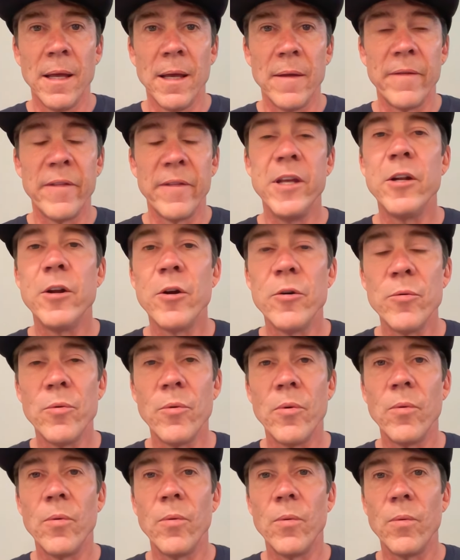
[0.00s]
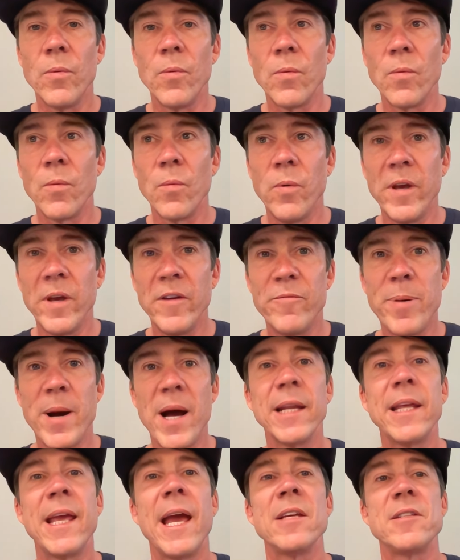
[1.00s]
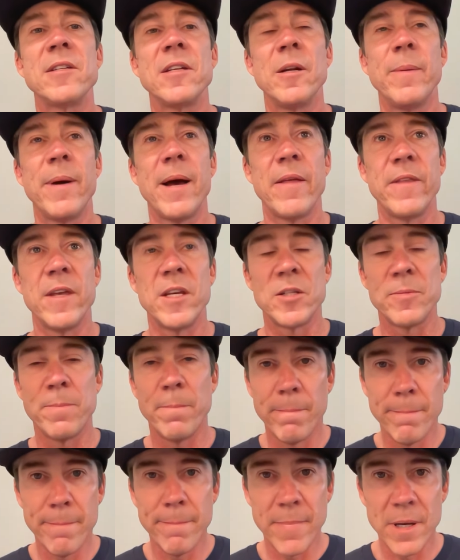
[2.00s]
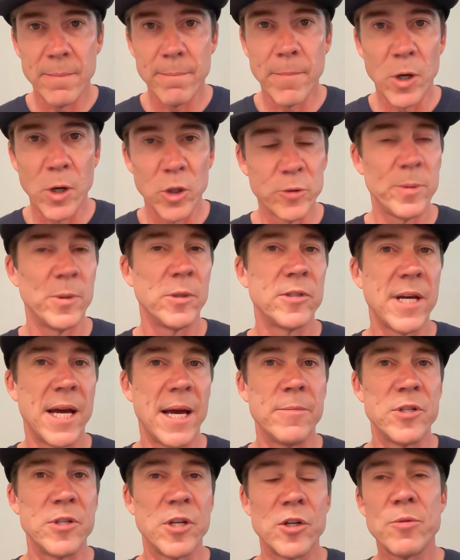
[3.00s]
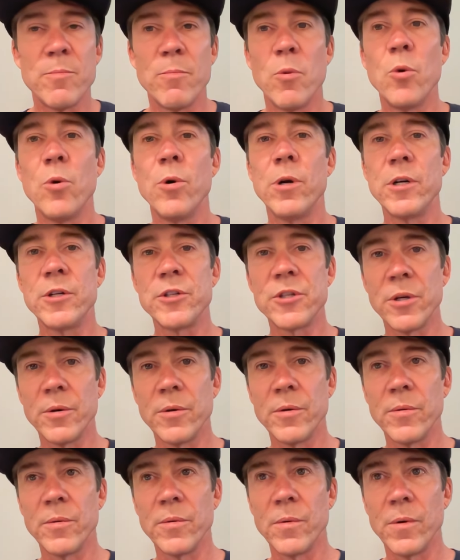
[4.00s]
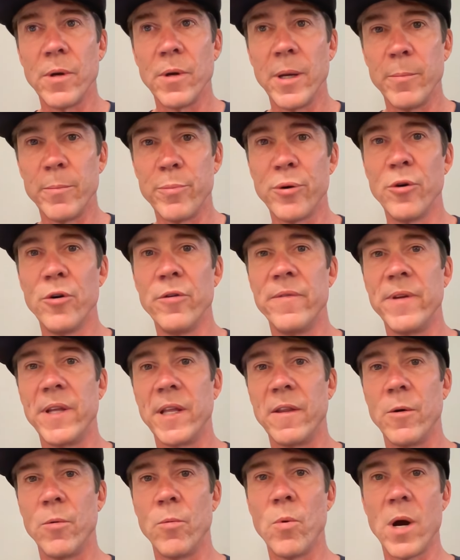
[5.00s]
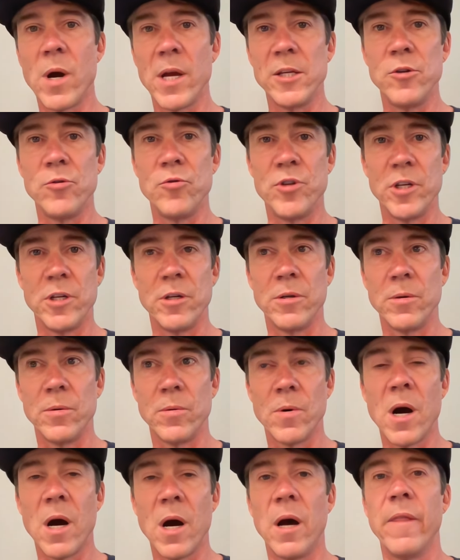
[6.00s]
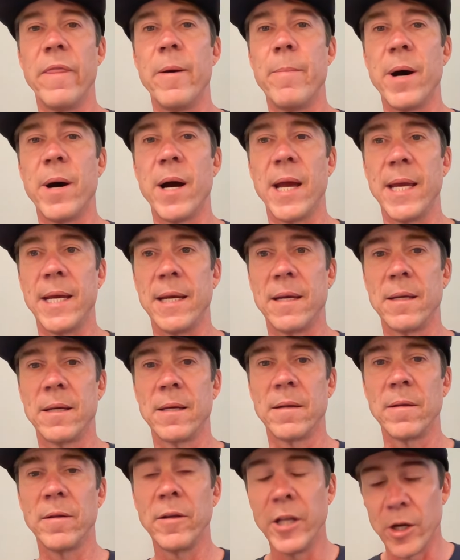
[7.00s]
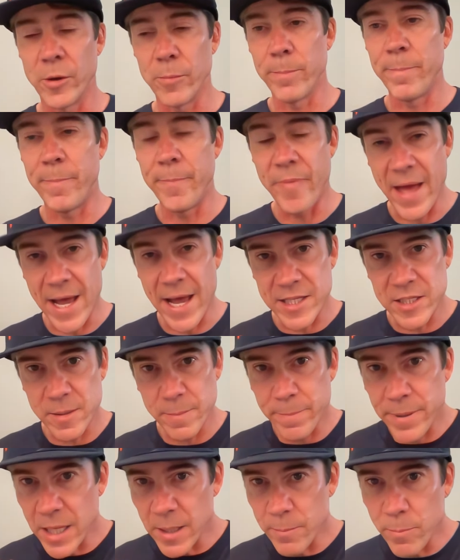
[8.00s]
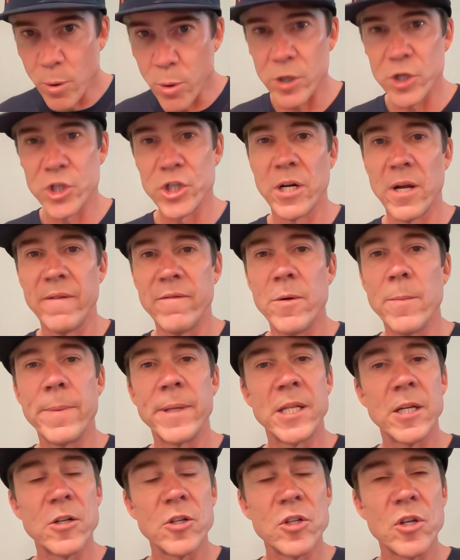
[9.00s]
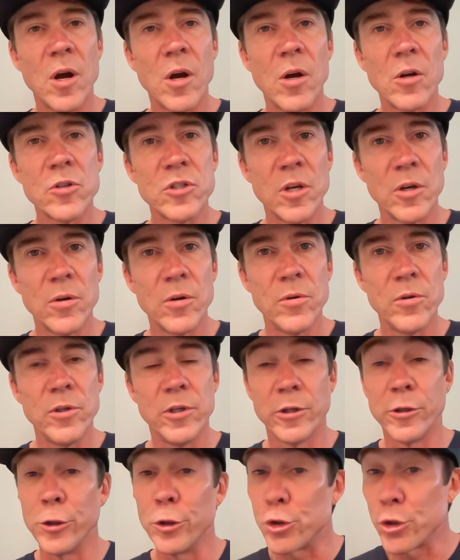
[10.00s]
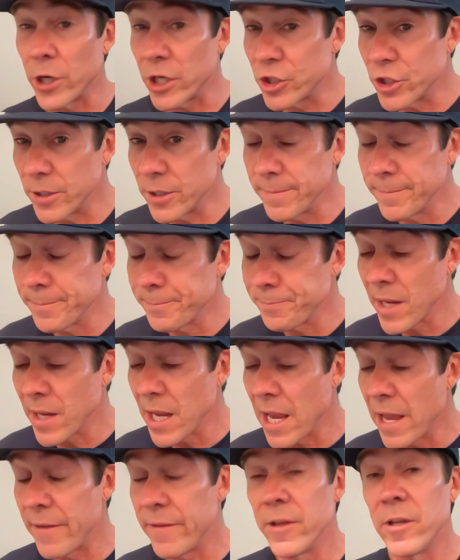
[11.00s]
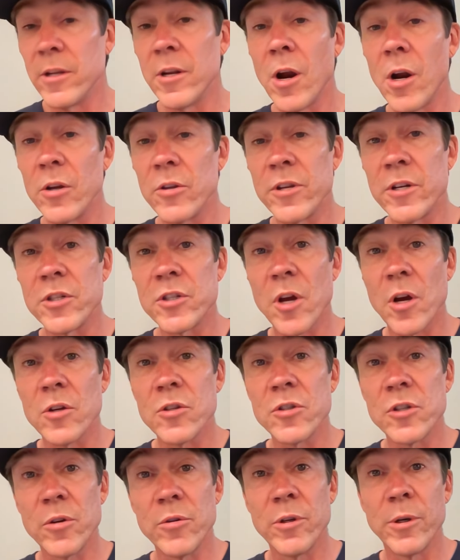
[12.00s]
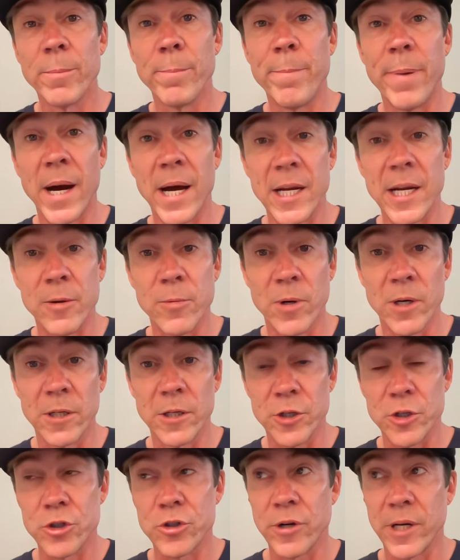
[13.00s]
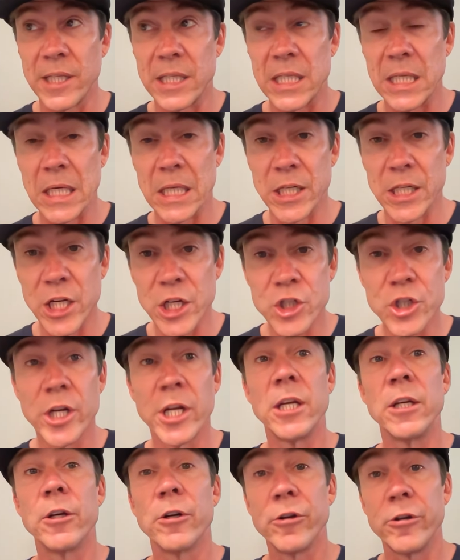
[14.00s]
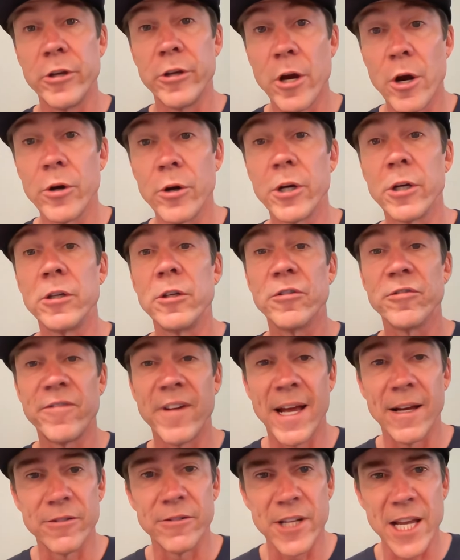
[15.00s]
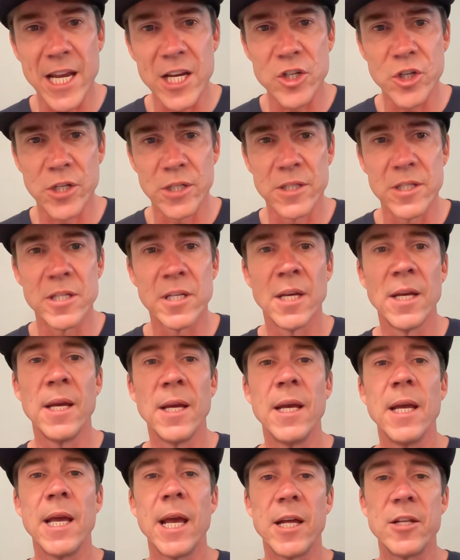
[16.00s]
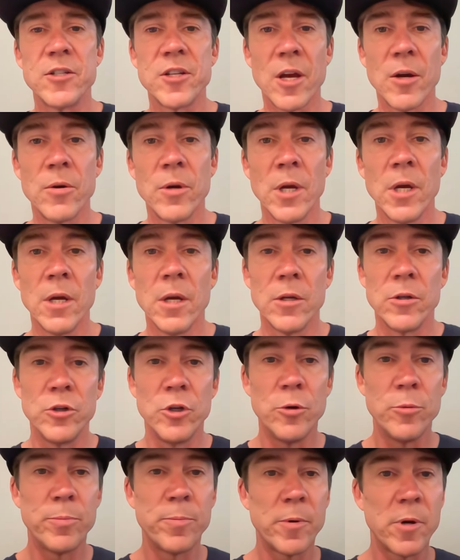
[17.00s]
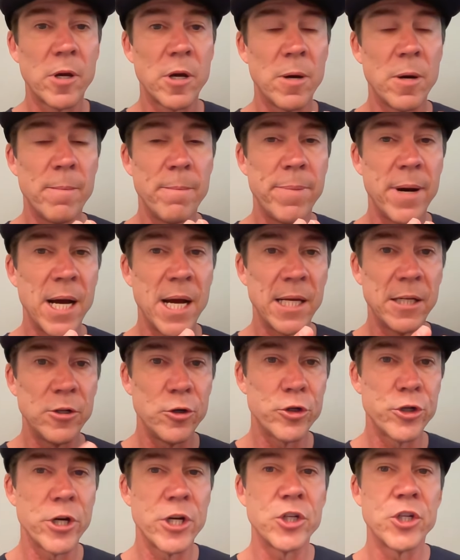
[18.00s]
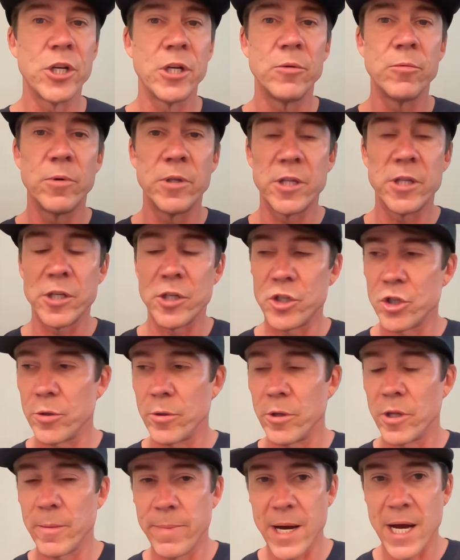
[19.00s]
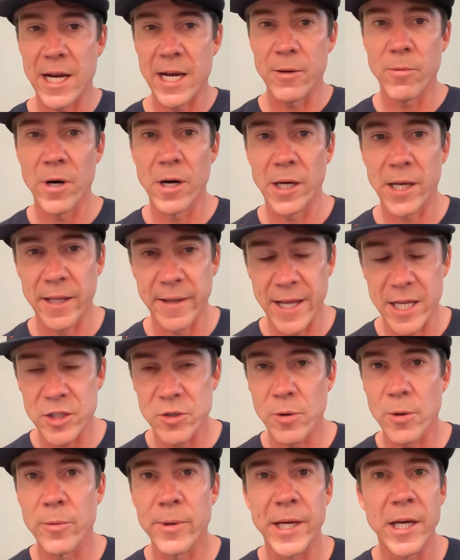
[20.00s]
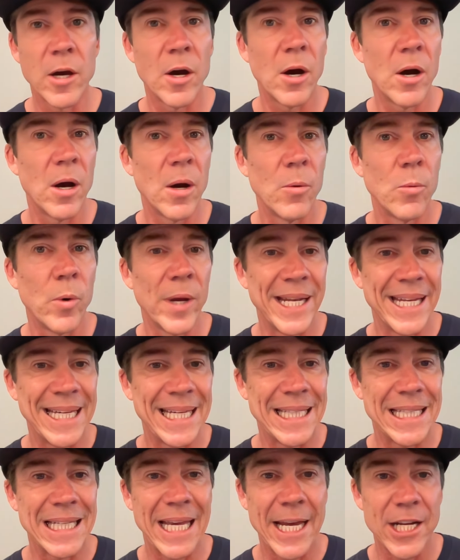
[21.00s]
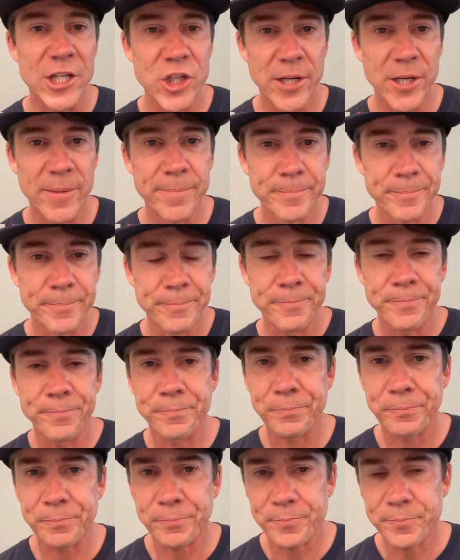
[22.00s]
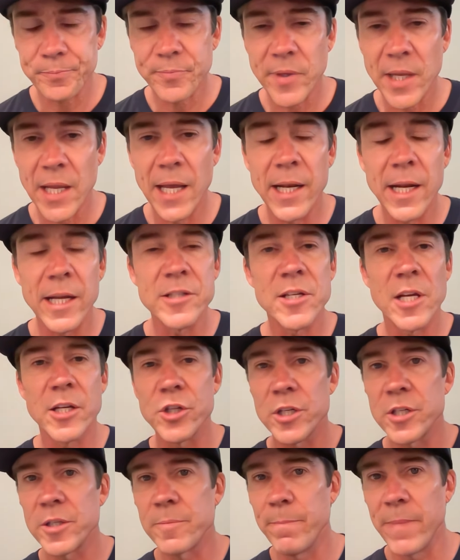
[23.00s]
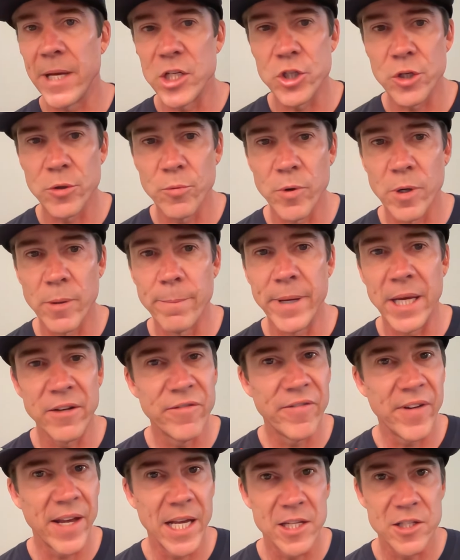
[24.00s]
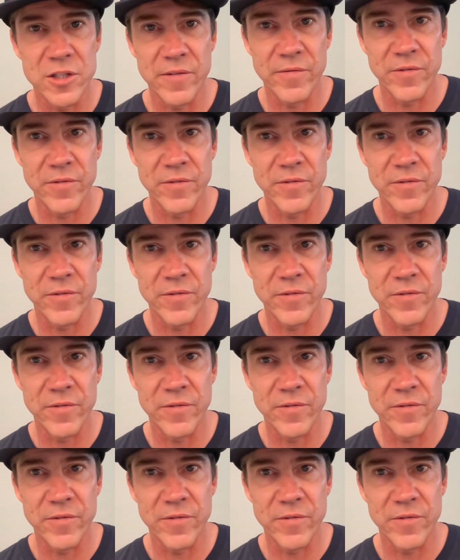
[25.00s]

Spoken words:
you know, we've podcasted about this multiple times. There's more to improving than what you do on the bike. You know, that's a big portion of it, but there's also your nutrition. And then there's also your body work, your strength and conditioning, your yoga, your foundations. And so you combine nutrition with the body work, and that's what we call winning in the kitchen. And as I just mentioned, we're big fans of